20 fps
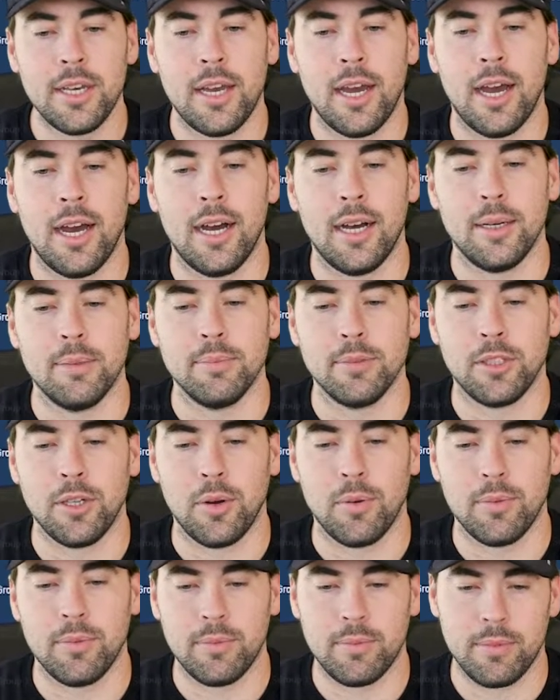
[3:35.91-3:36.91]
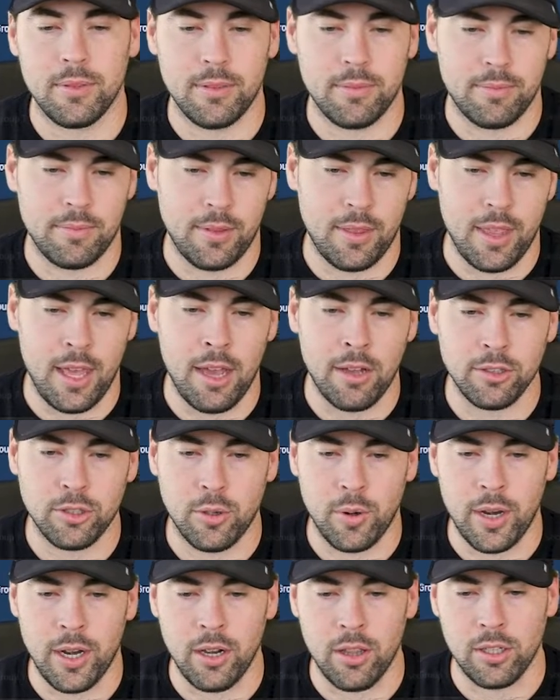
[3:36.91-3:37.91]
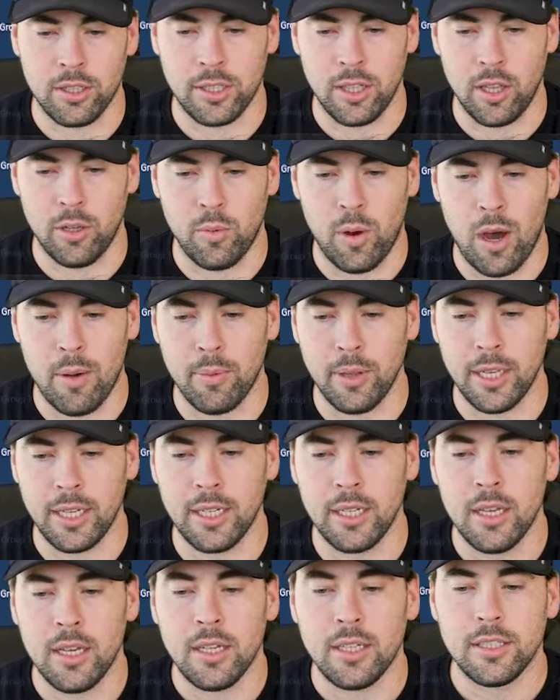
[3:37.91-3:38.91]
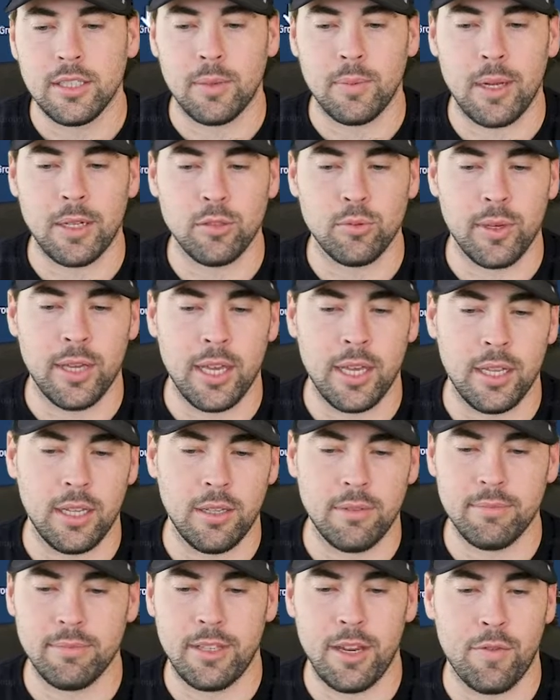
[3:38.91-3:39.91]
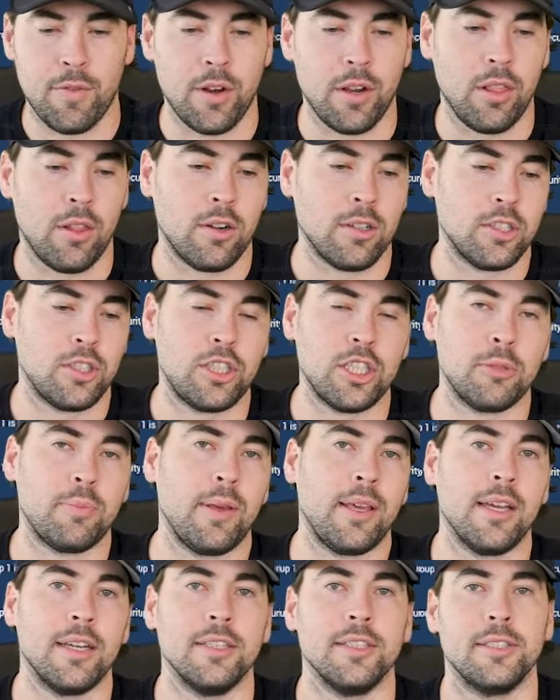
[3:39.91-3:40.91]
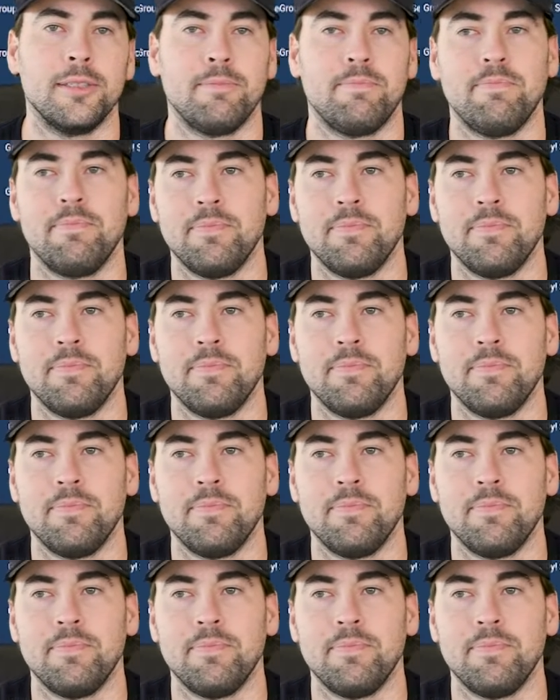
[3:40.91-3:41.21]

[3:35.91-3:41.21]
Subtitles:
So the health score here looks a little wobbly. Sometimes we get different alerts just because